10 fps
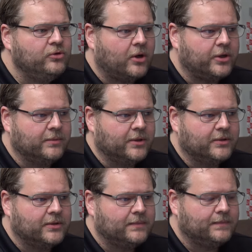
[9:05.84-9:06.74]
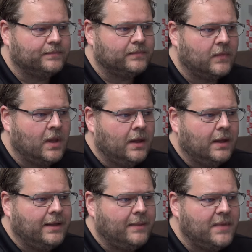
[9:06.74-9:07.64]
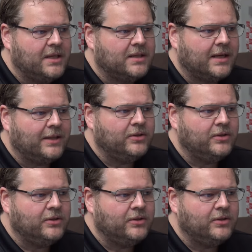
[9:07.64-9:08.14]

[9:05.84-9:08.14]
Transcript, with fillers: document. That means that I